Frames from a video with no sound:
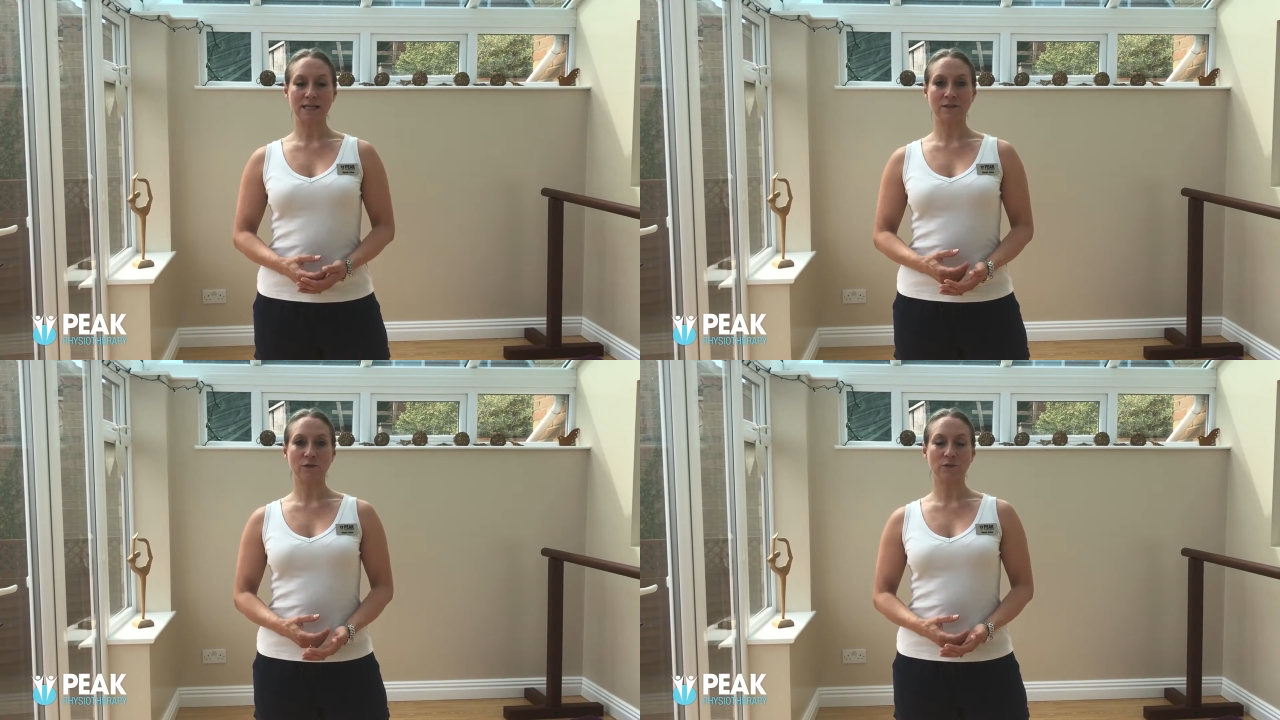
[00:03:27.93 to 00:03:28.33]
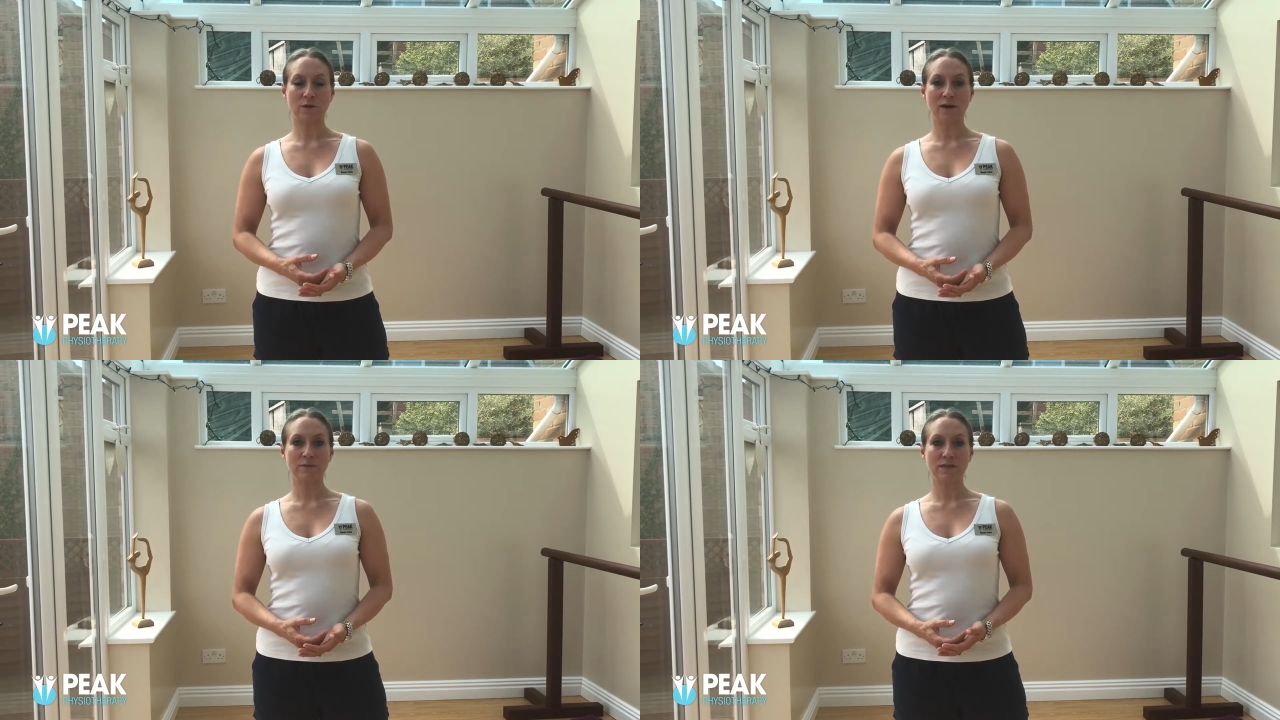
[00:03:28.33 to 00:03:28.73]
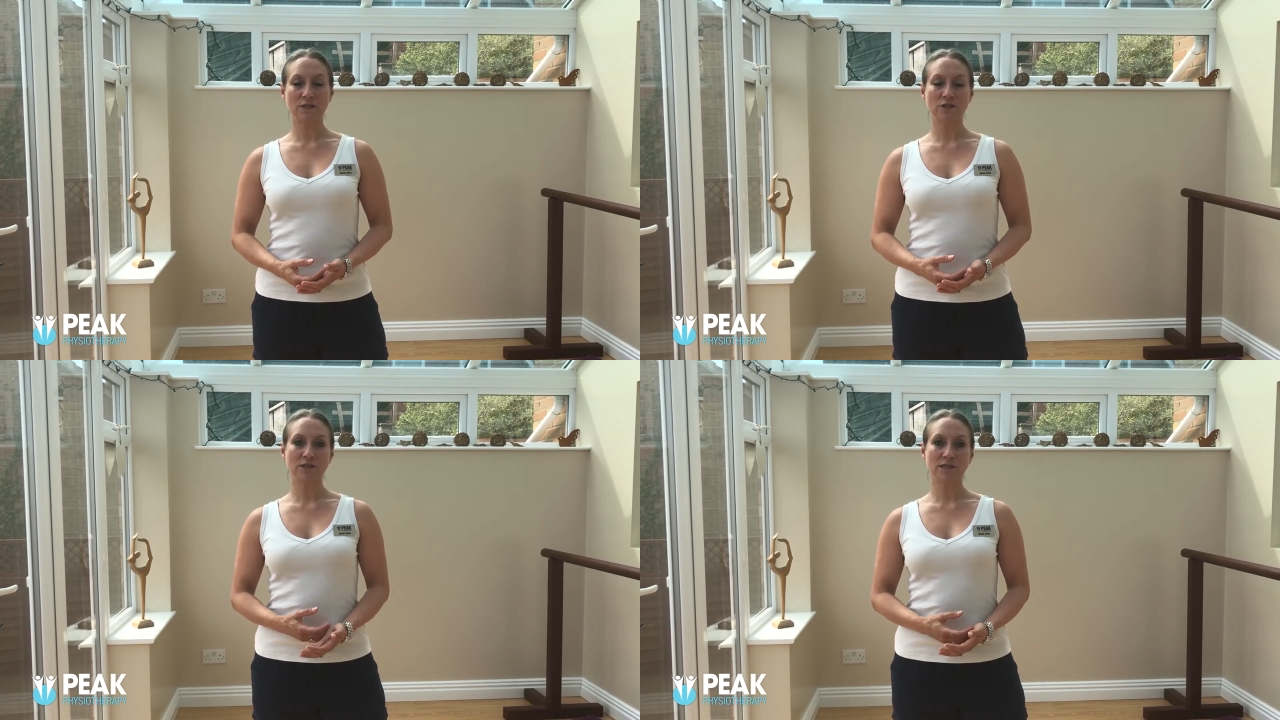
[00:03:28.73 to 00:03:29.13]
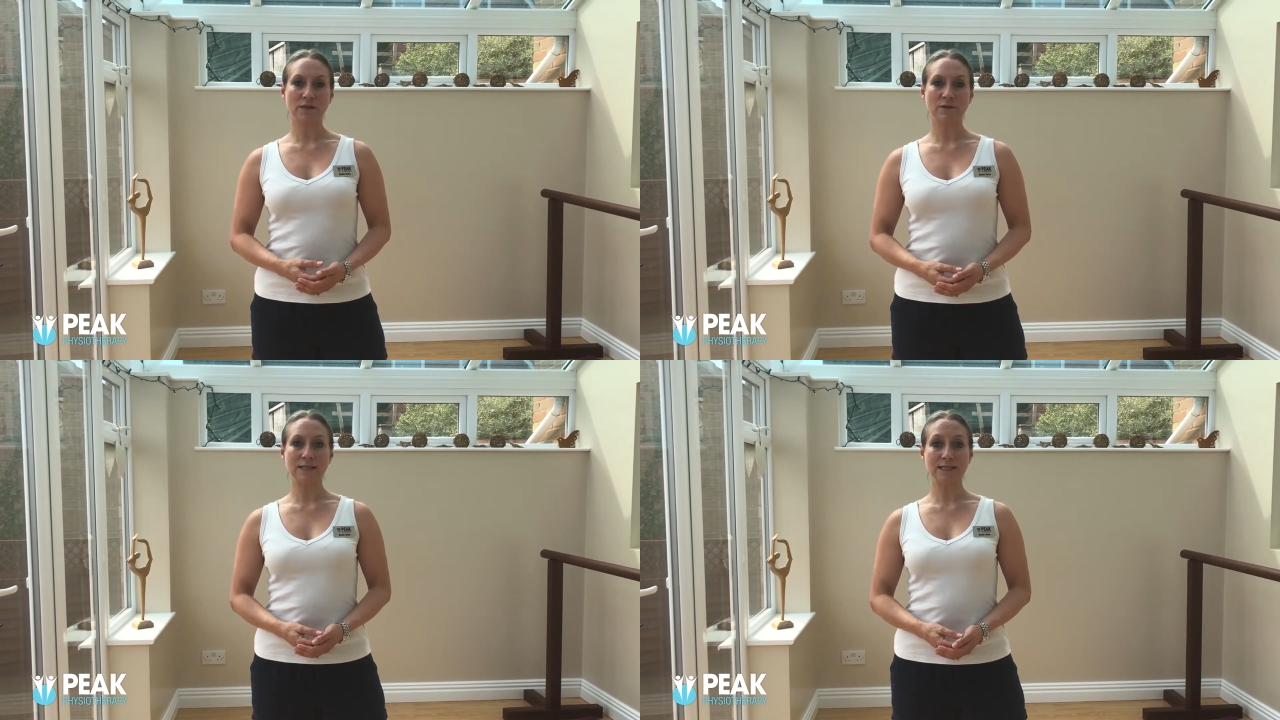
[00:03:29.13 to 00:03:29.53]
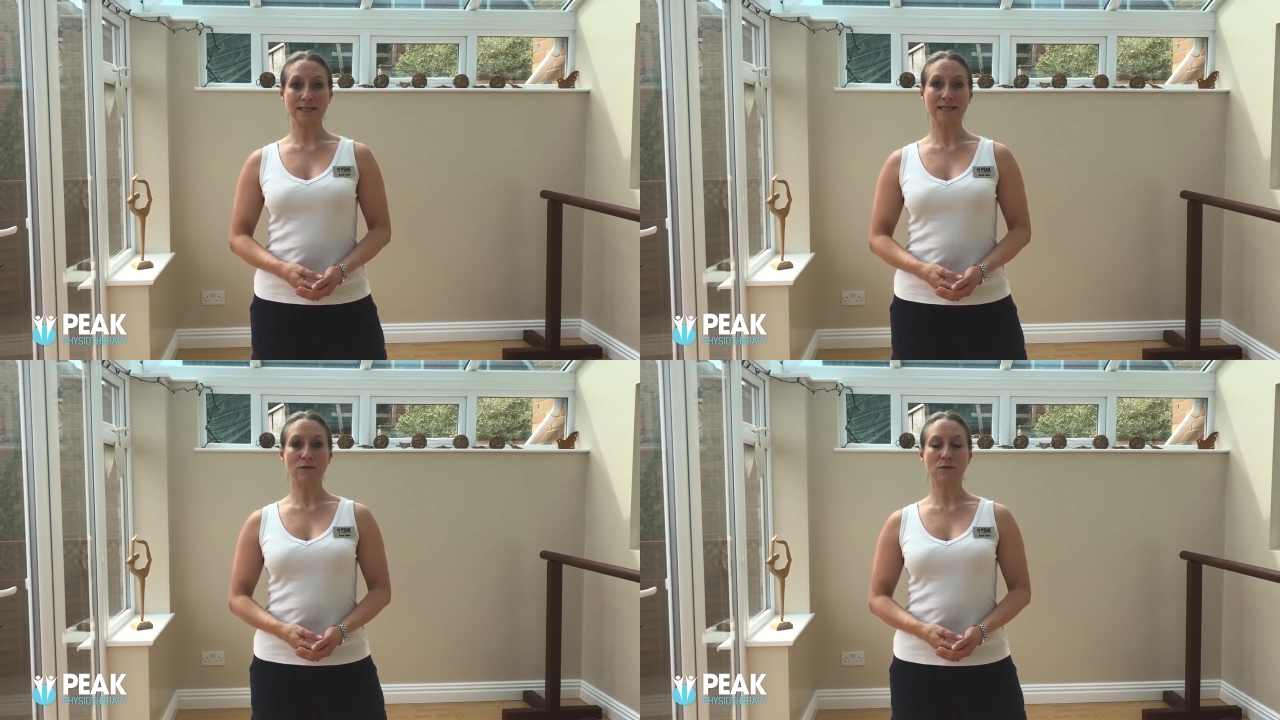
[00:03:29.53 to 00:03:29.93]
in an upright position, so in
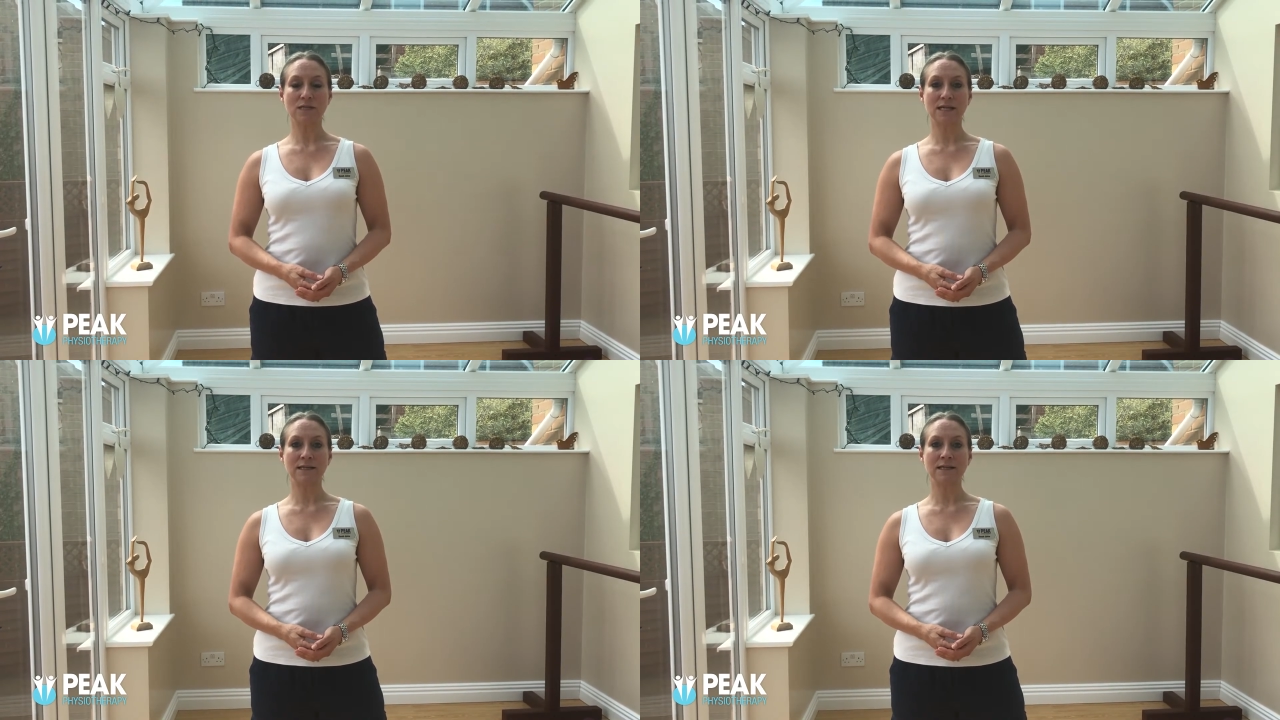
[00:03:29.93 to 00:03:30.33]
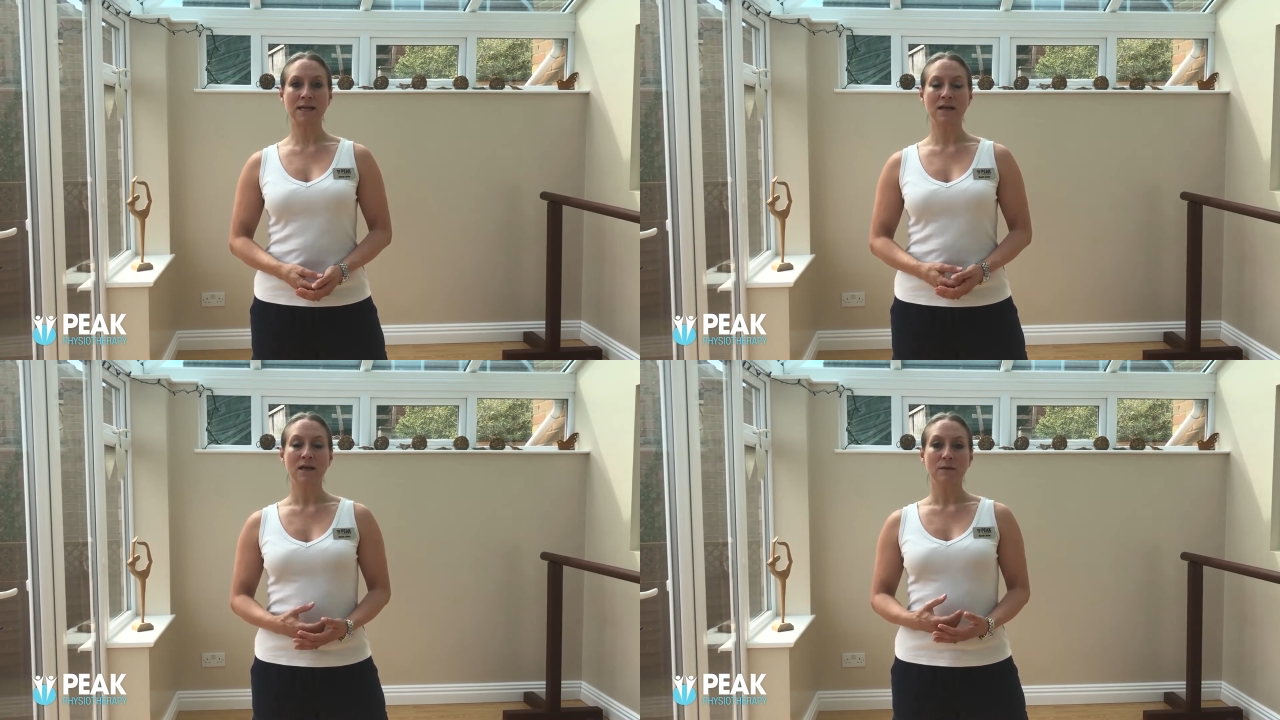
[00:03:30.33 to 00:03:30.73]
sitting or standing,